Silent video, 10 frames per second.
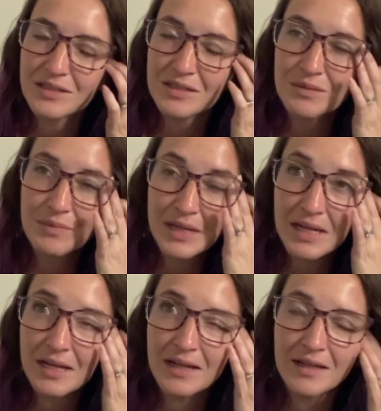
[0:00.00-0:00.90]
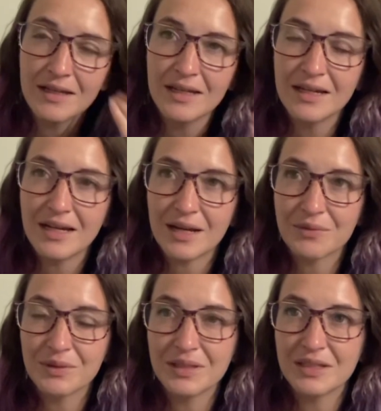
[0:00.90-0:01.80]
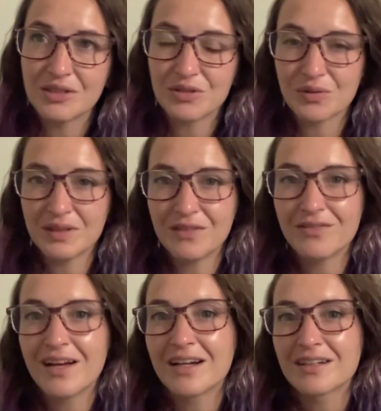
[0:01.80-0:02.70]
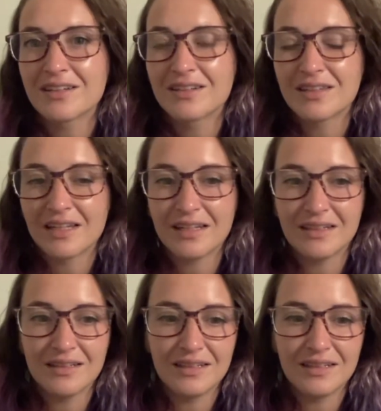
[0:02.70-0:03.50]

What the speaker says: to me, I really enjoyed the fact that